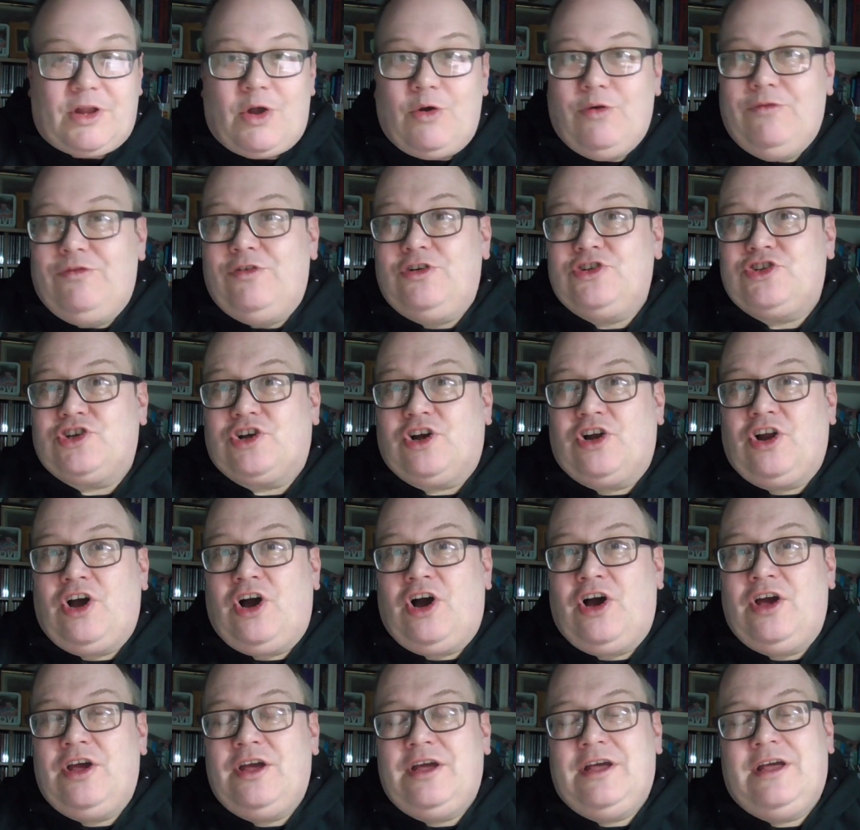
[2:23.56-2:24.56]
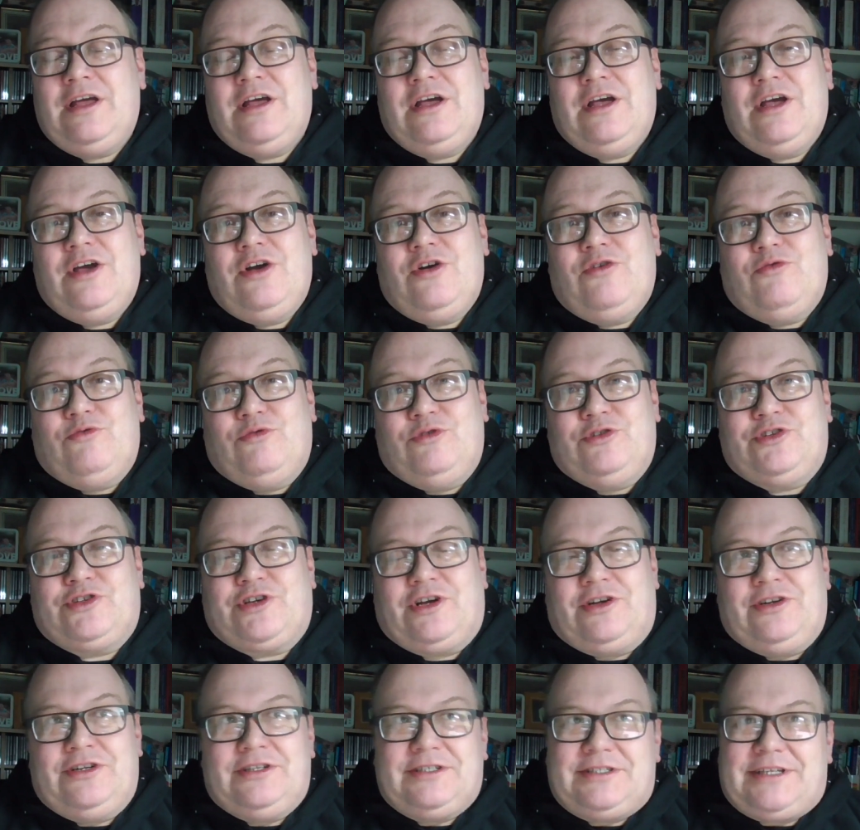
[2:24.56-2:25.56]
We've also got our rules,
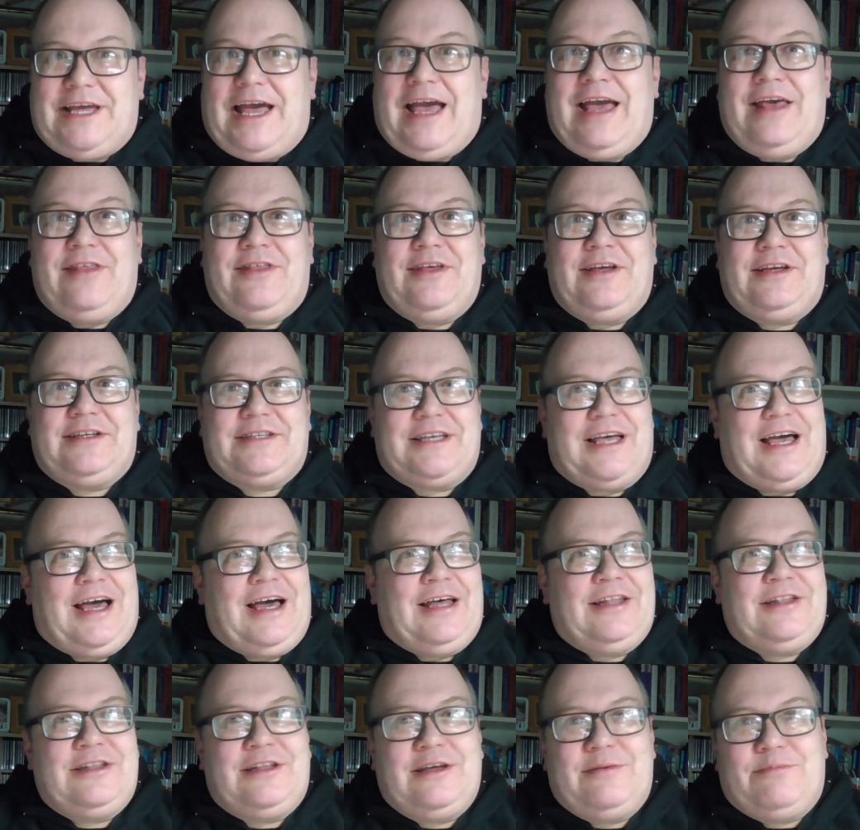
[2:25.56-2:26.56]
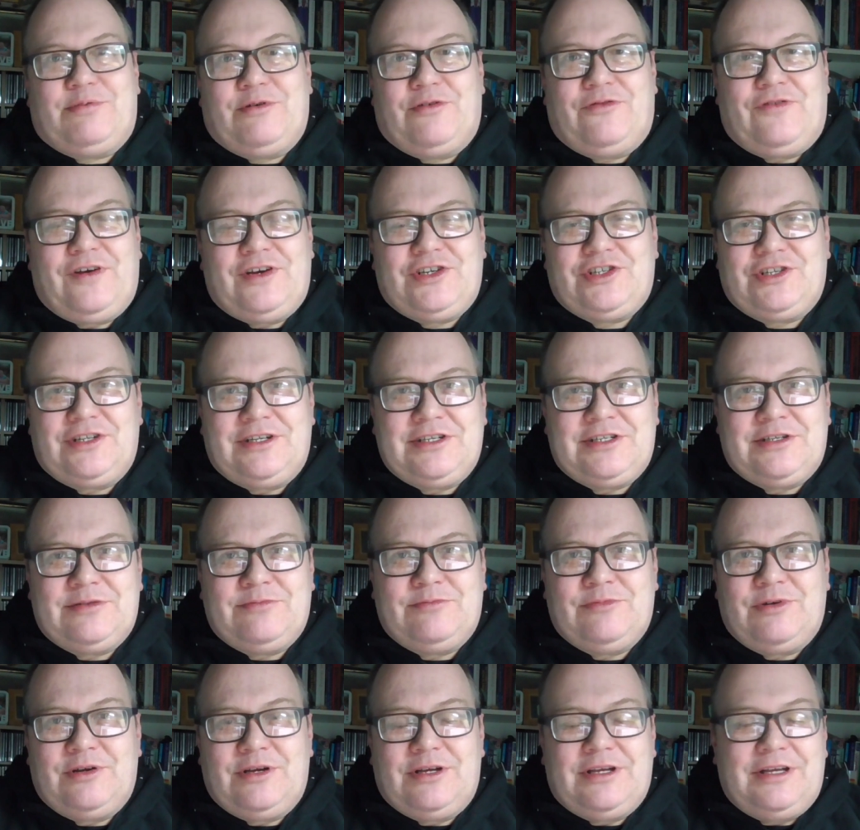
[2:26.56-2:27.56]
conduct, ethics and
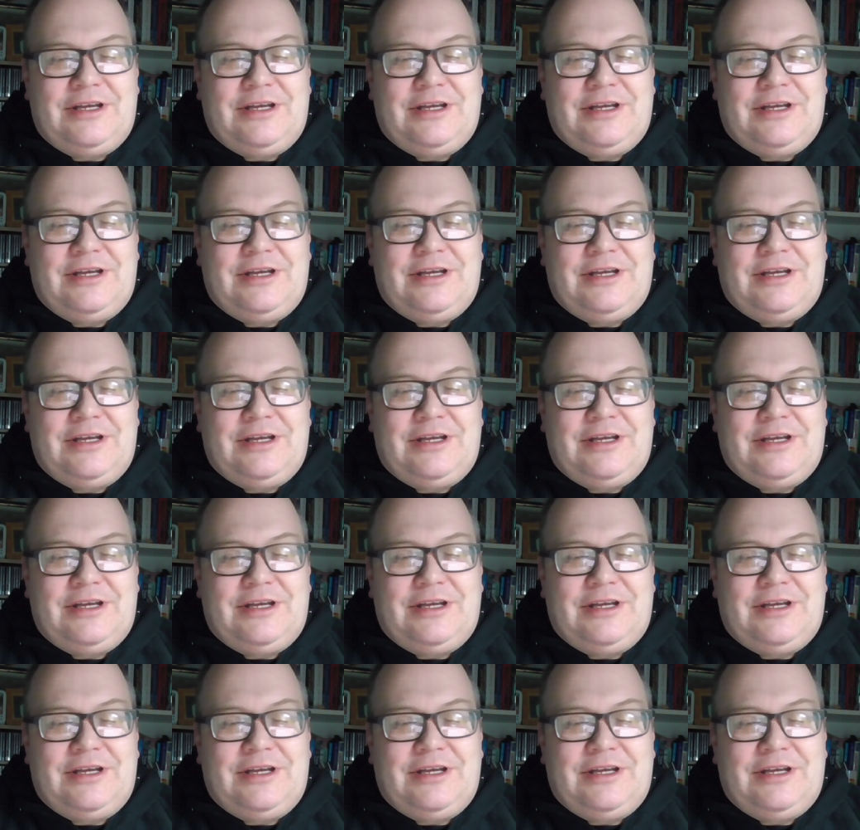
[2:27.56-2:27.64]
professionalism